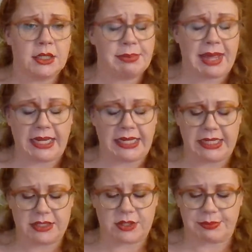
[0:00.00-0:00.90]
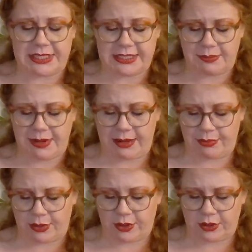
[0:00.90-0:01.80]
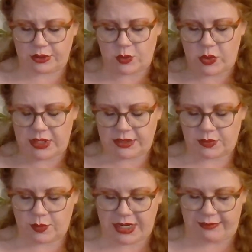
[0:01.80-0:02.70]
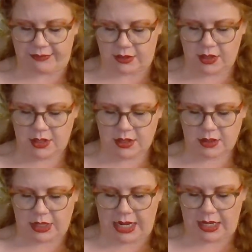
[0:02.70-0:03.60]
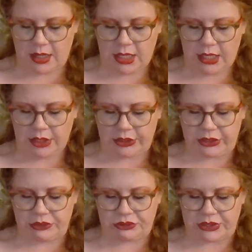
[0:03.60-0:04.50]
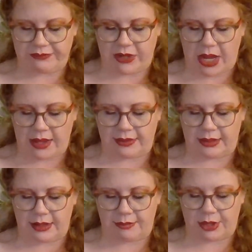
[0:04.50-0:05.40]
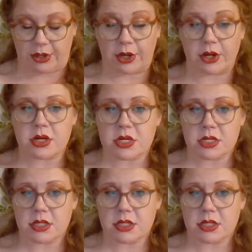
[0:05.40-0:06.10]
pennies or pieces of paper or toys or whatever, okay, you should have gotten the number